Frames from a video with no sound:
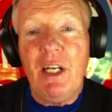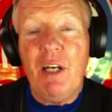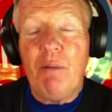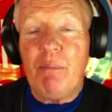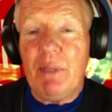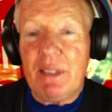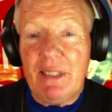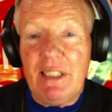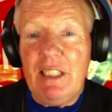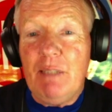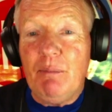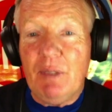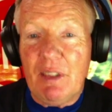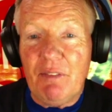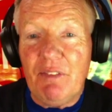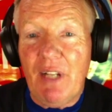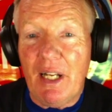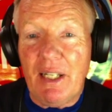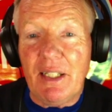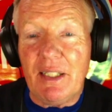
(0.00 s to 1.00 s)
But teams have
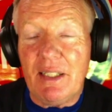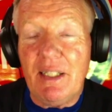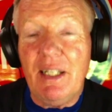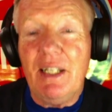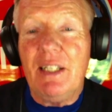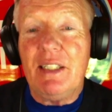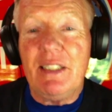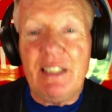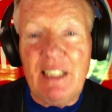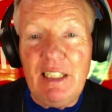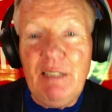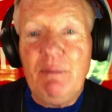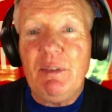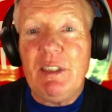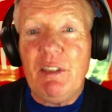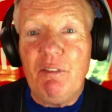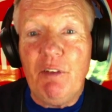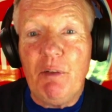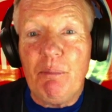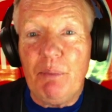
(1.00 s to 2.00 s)
done it. Teams
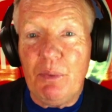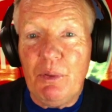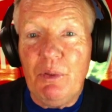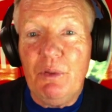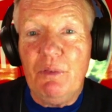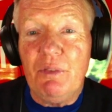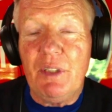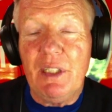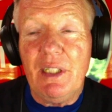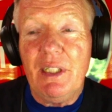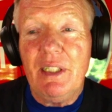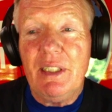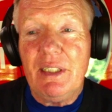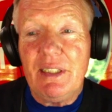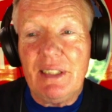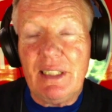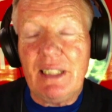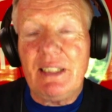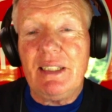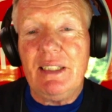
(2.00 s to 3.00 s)
have improved
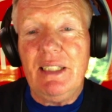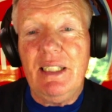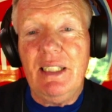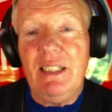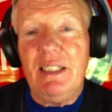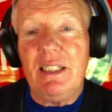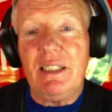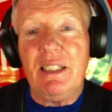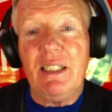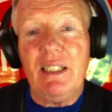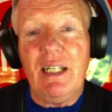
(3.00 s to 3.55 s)
16.